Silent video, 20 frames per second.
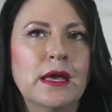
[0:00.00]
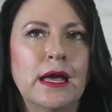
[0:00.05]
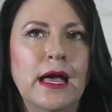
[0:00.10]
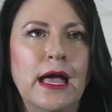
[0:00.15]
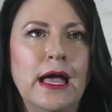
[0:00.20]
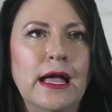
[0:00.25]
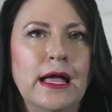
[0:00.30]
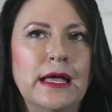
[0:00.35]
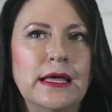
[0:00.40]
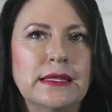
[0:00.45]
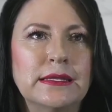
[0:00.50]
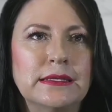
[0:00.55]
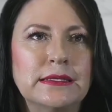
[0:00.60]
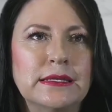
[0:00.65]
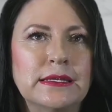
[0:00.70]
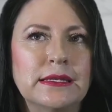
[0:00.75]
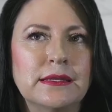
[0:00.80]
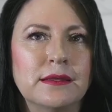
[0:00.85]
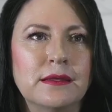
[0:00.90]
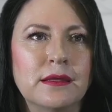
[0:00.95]

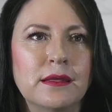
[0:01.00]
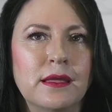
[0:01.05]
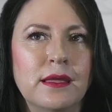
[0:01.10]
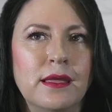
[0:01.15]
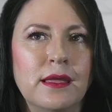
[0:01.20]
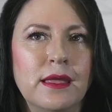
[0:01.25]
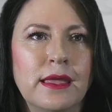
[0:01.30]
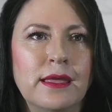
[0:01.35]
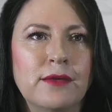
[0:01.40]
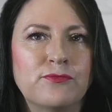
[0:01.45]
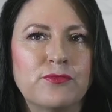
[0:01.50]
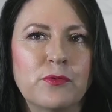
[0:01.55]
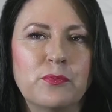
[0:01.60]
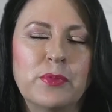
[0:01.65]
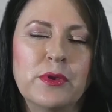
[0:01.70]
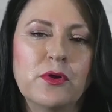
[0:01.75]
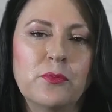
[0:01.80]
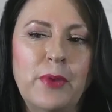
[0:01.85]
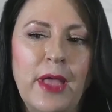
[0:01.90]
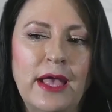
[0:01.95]
if a
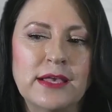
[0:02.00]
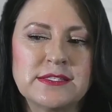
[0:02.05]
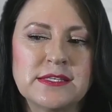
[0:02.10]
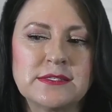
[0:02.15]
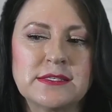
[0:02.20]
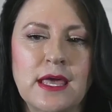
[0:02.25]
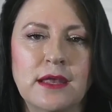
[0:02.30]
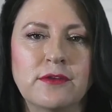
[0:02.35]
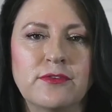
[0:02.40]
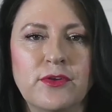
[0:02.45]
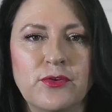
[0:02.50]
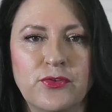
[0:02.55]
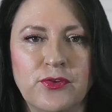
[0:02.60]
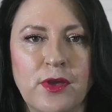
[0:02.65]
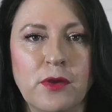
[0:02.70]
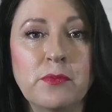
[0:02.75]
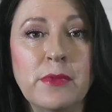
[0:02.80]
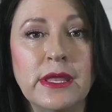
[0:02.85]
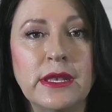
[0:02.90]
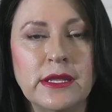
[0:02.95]
bill passes out of those
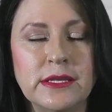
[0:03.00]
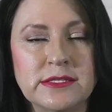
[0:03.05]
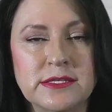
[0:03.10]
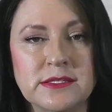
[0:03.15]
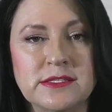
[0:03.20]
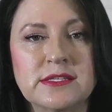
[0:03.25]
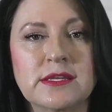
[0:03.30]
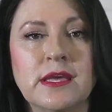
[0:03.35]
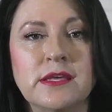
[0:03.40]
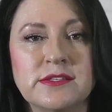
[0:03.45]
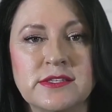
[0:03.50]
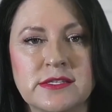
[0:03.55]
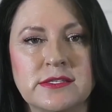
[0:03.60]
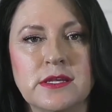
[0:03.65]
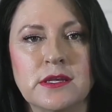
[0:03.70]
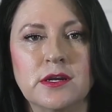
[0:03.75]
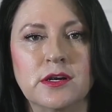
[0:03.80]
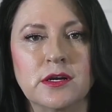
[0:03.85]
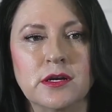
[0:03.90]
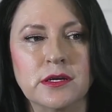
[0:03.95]
committees, it's
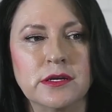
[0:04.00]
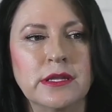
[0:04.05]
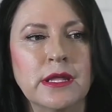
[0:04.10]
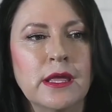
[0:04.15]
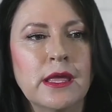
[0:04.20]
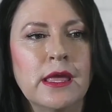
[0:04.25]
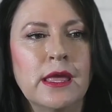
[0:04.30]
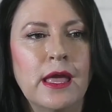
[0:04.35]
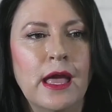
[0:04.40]
considered